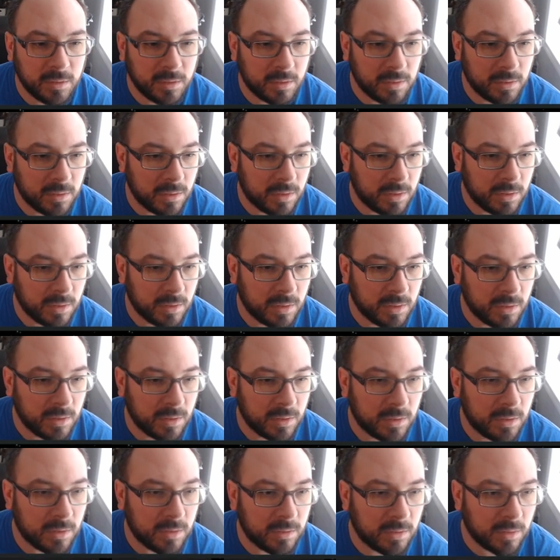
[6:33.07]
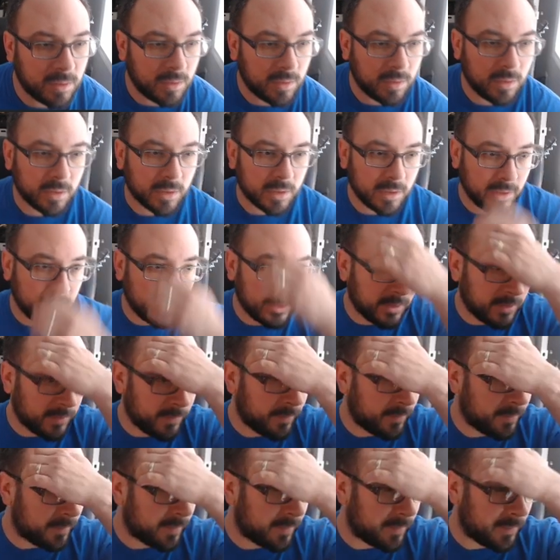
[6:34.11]
I'll look at it later.
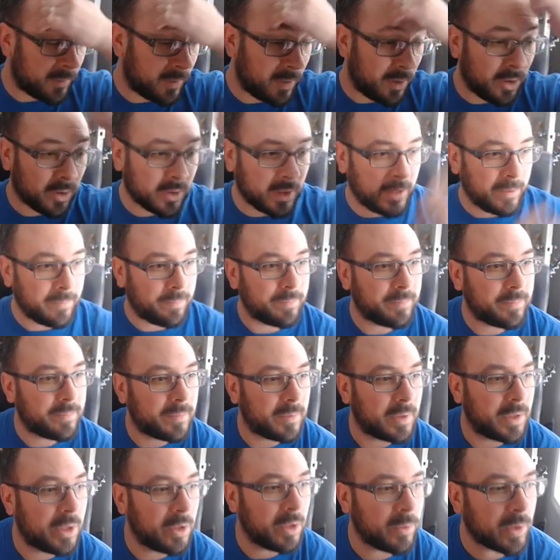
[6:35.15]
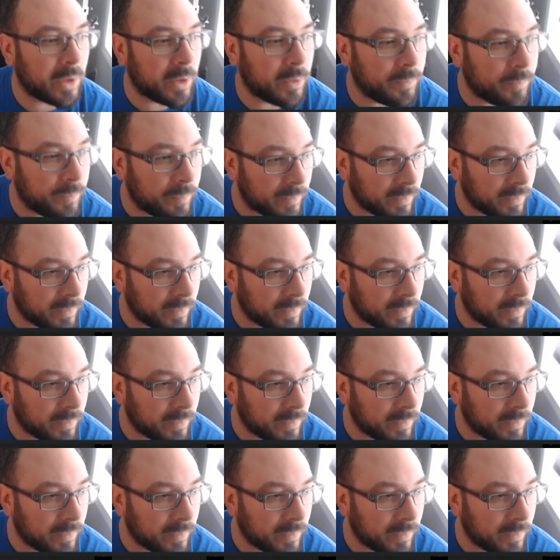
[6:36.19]
Okay, here we go.